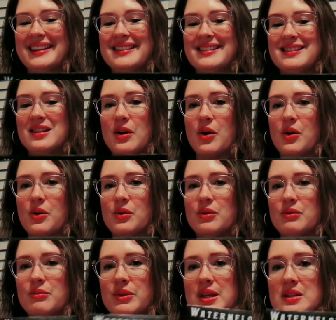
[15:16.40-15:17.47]

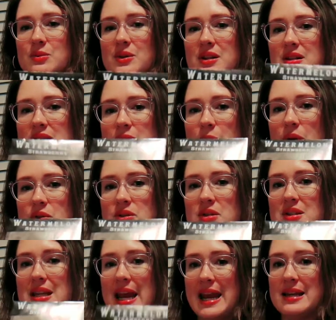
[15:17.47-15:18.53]
So this one is supposed
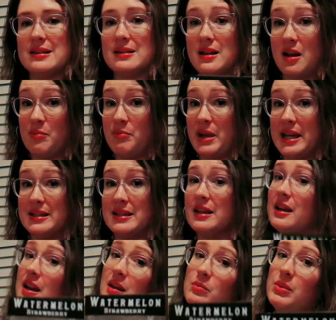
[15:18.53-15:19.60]
to taste
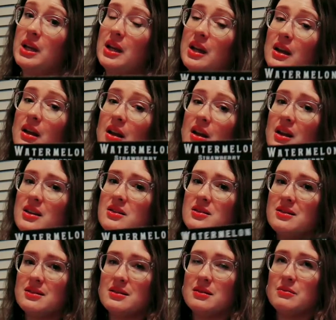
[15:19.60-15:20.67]
amazing and be
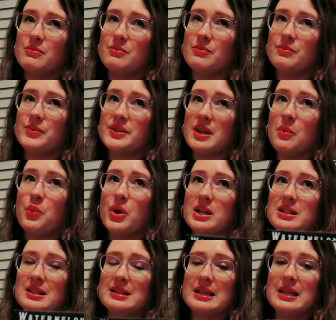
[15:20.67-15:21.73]

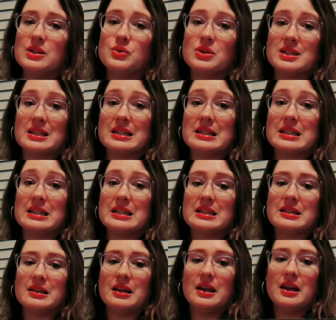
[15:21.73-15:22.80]
somewhat disease
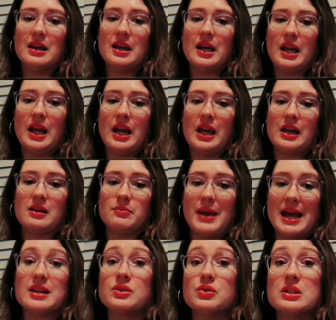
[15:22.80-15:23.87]
resistant and
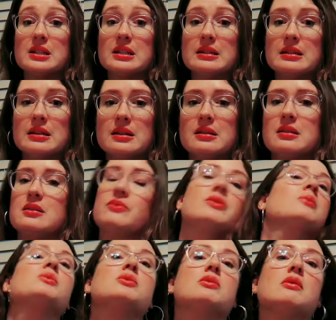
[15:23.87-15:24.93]
pest resistant
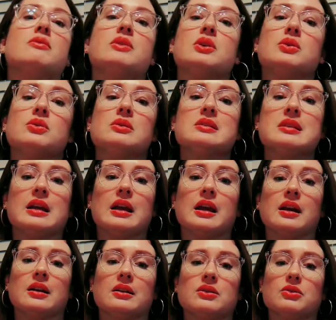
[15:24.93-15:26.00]
from the reviews
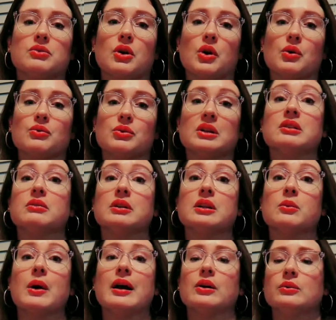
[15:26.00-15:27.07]
and grow really,
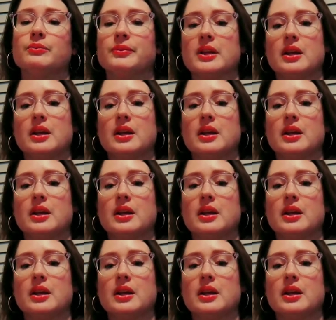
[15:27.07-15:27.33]
really well.